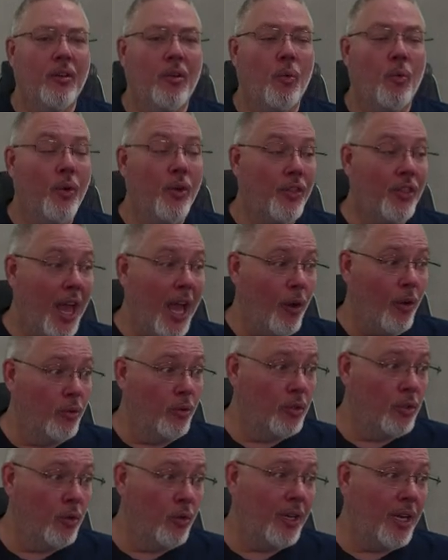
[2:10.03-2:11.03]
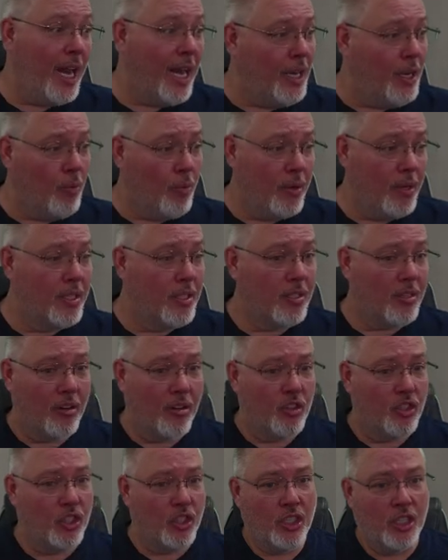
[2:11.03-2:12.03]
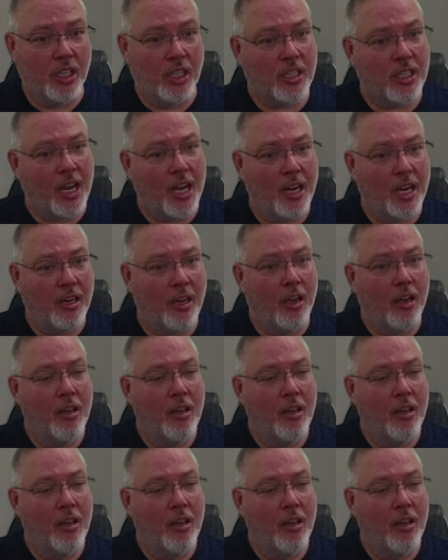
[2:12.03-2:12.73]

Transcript: without doing any research, just kind of